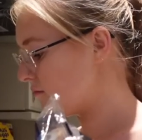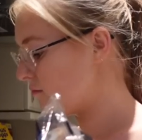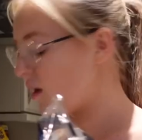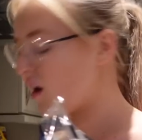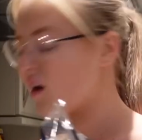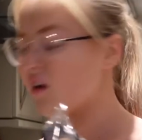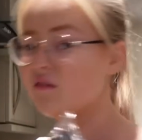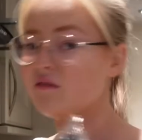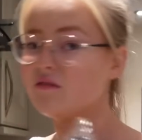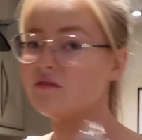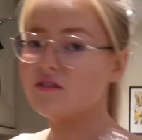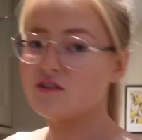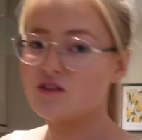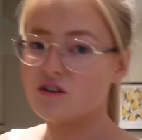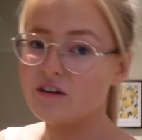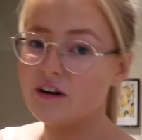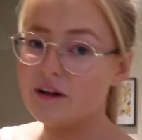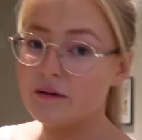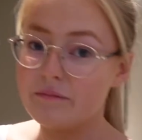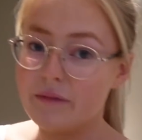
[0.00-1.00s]
well, it's not
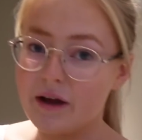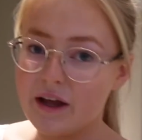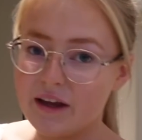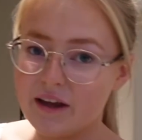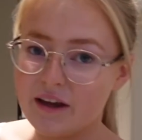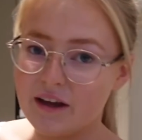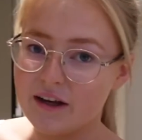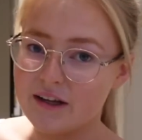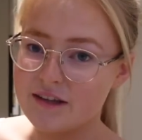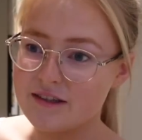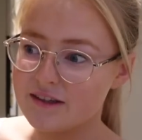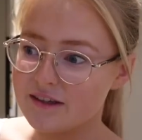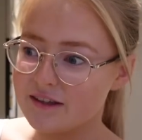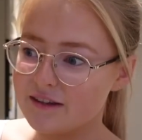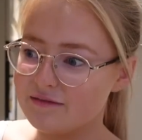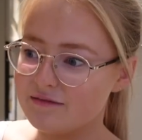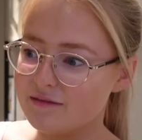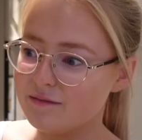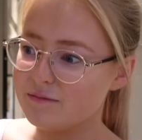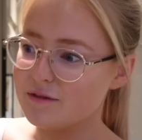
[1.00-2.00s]
really making, is
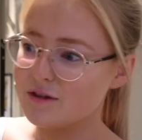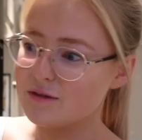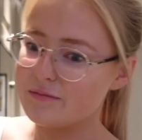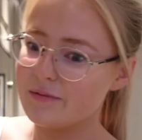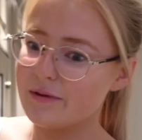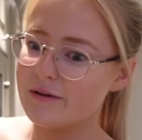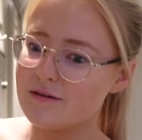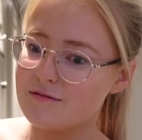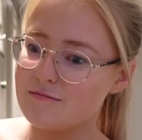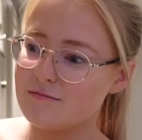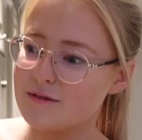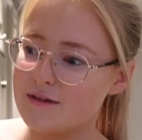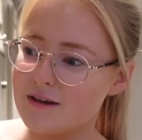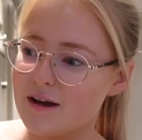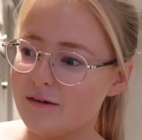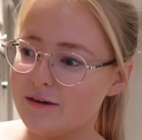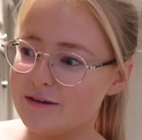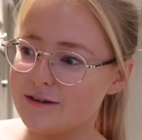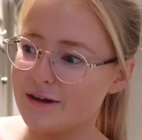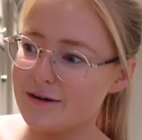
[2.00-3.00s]
it? I'm just putting some
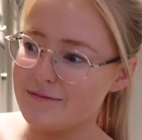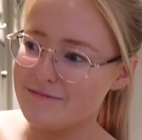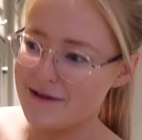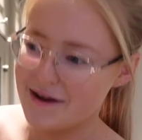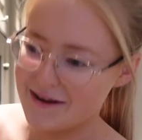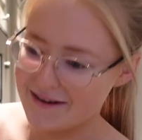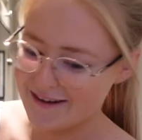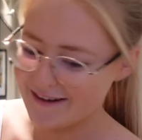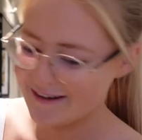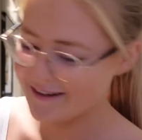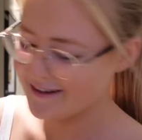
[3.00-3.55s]
sourdough bread